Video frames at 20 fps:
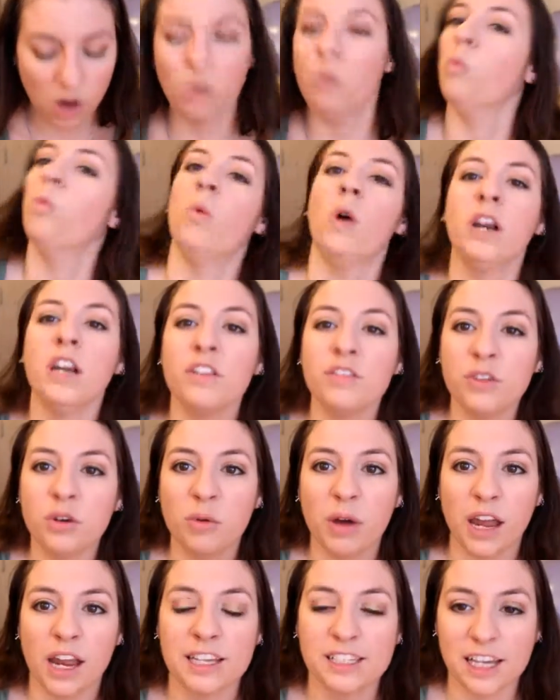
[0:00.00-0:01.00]
one of the
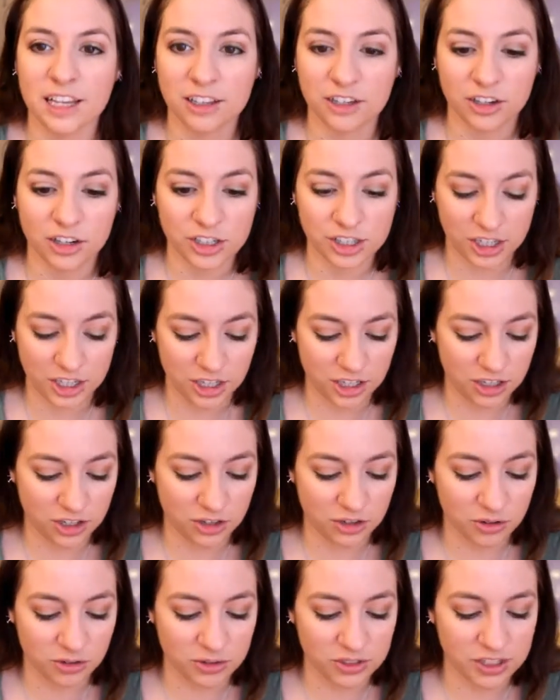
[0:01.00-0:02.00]
ways I learned to
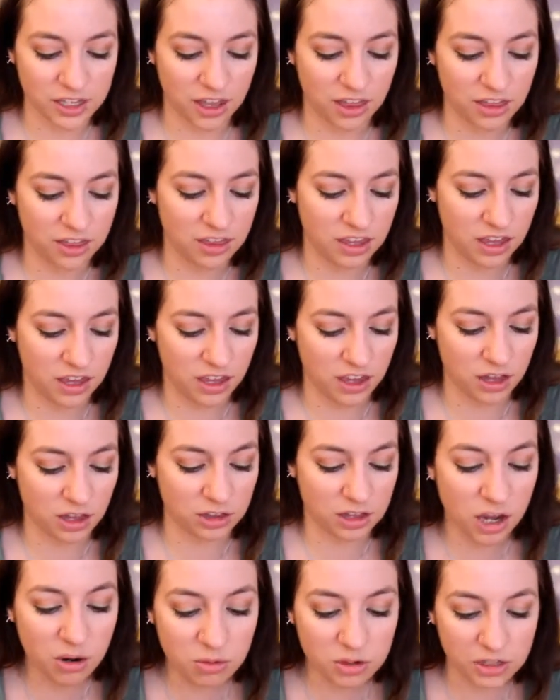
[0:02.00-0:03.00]
use the
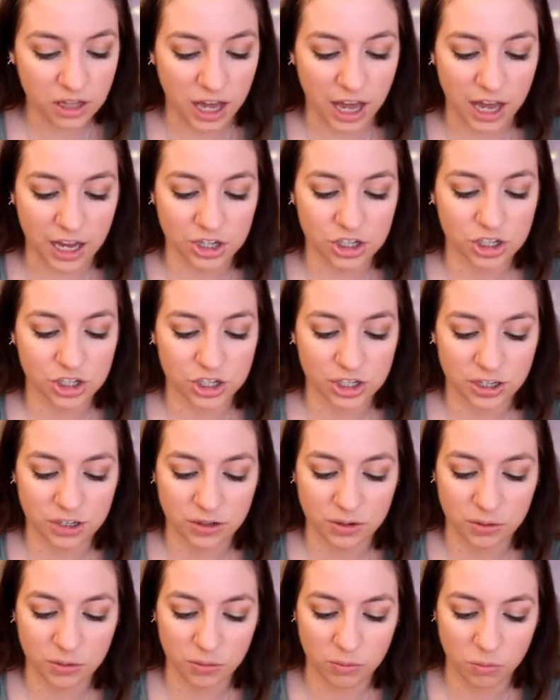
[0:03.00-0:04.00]
lower lash
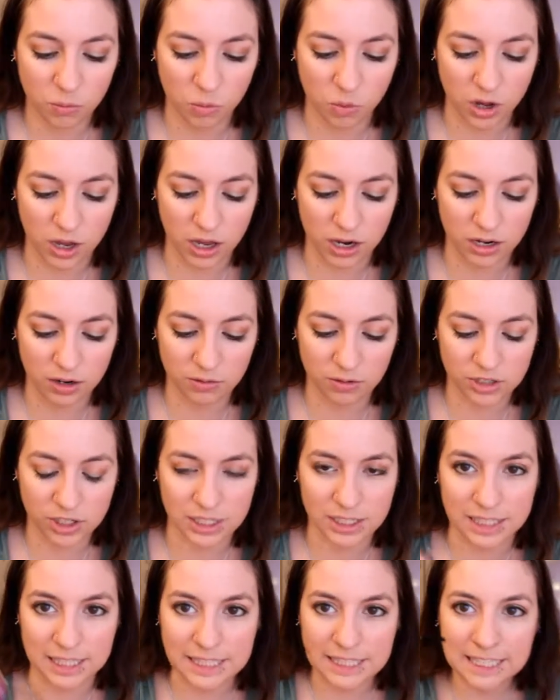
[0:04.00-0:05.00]
one, which
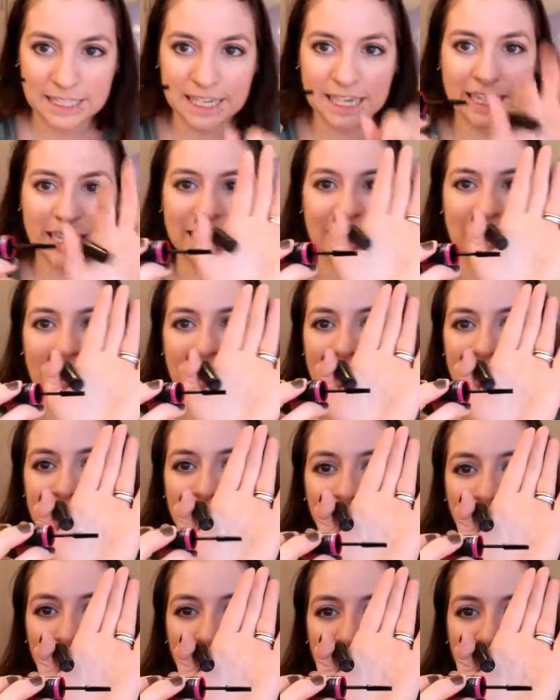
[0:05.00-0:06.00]
is the teeny
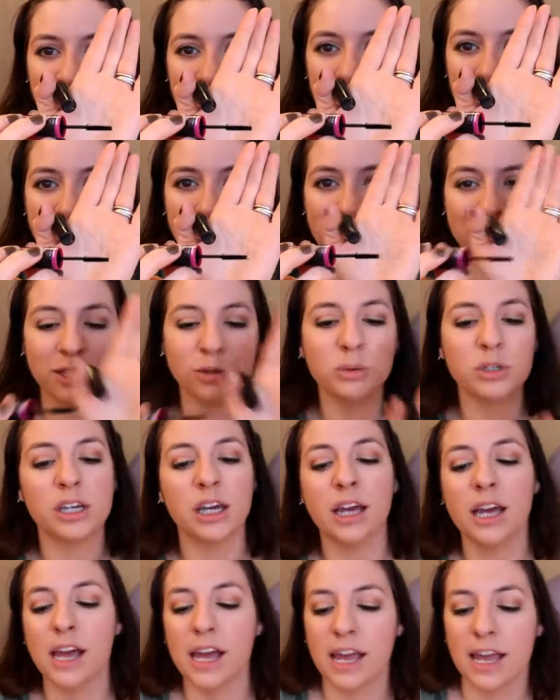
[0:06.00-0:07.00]
tiny little one, it's so cute,
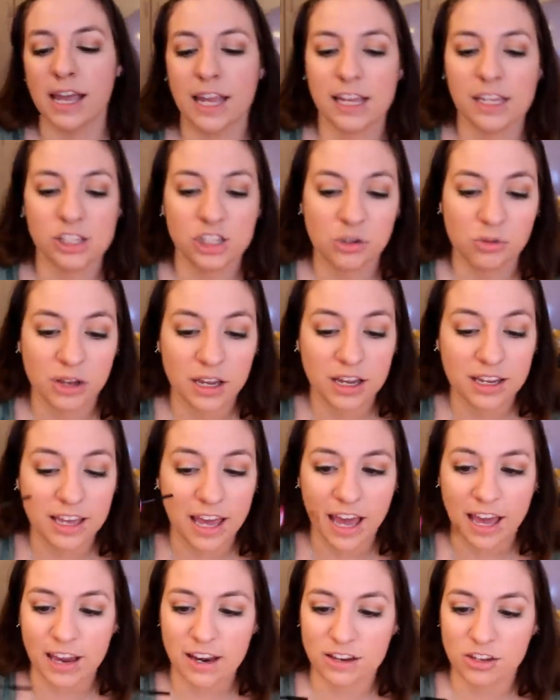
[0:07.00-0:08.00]
is you
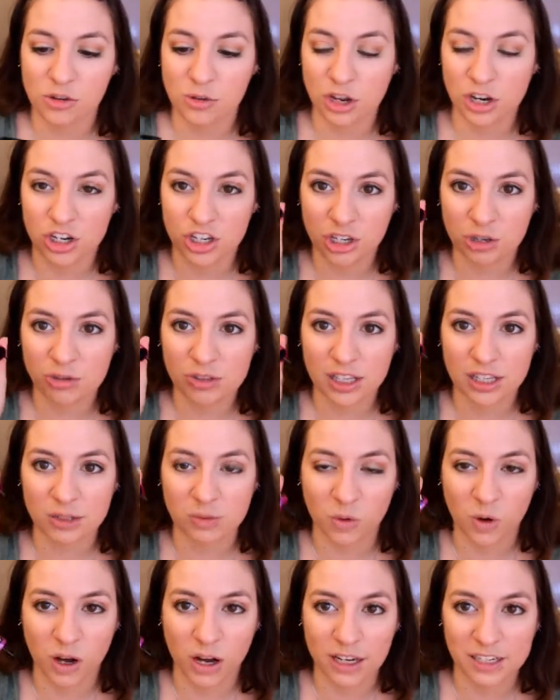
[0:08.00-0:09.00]
can use
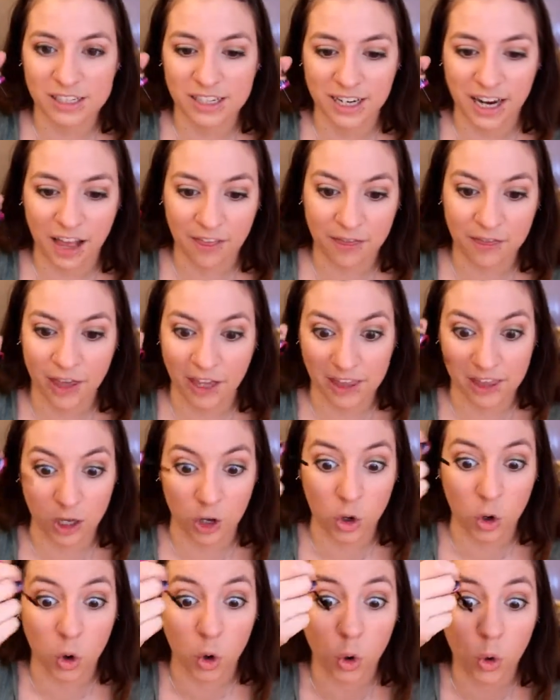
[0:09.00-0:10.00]
this wand to get like
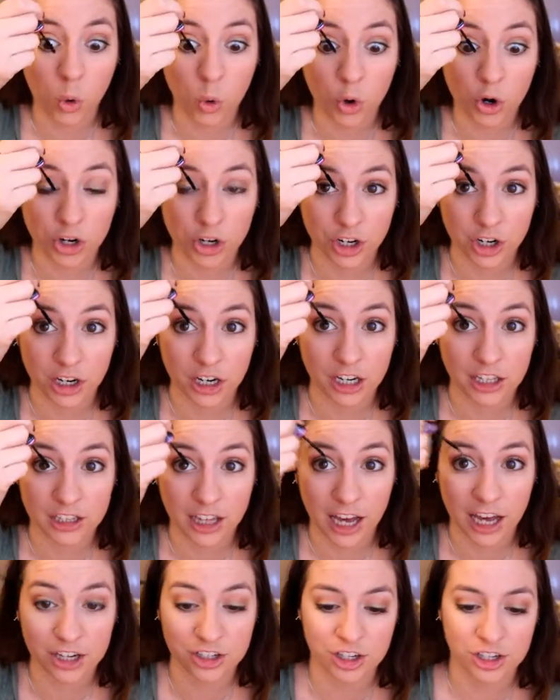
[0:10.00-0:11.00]
the corner
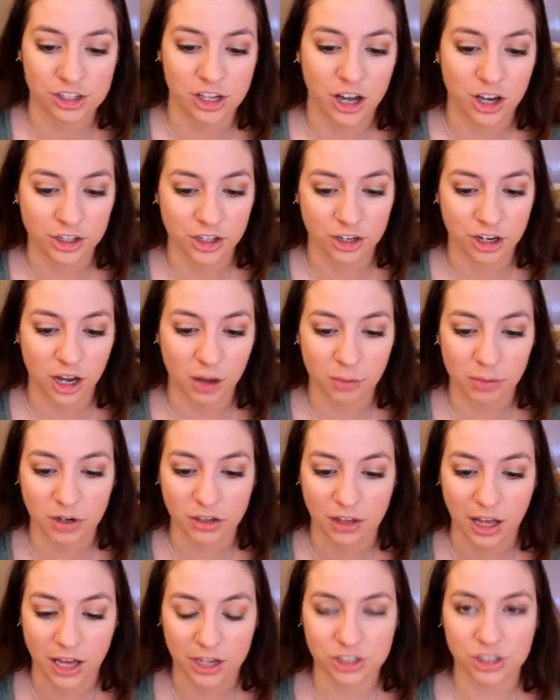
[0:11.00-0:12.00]
lashes on your upper
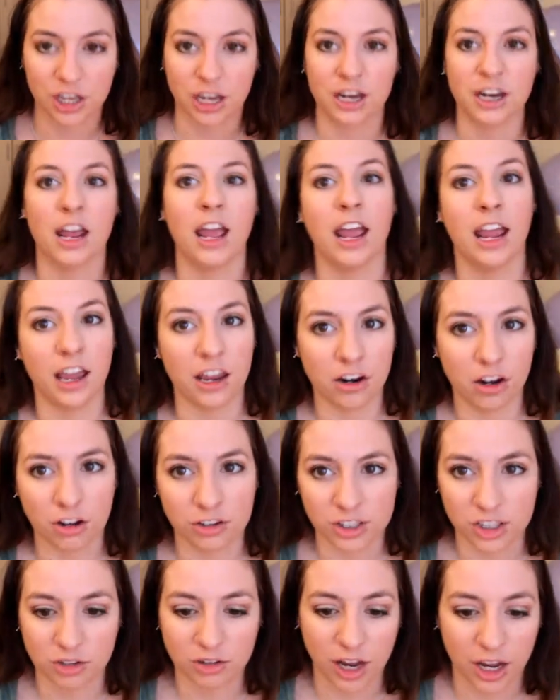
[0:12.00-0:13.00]
lash line and
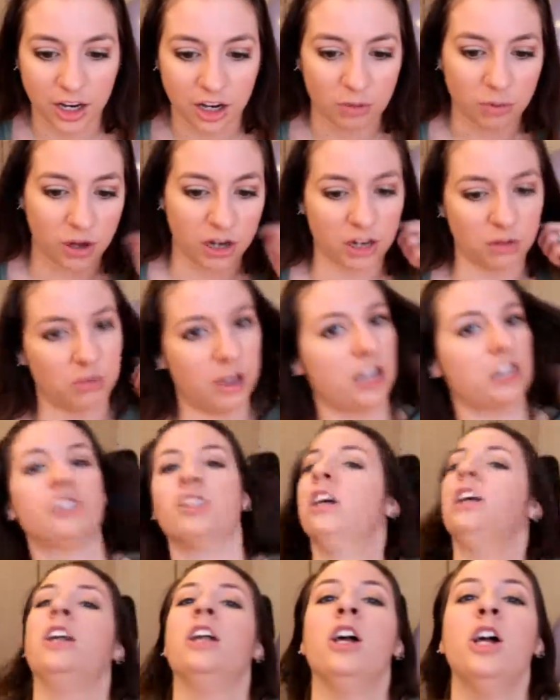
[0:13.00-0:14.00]
also get your bottom lash
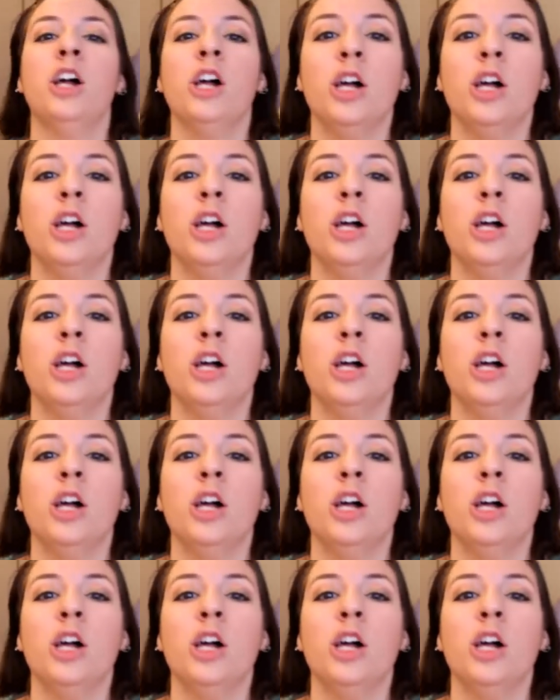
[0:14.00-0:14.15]
line.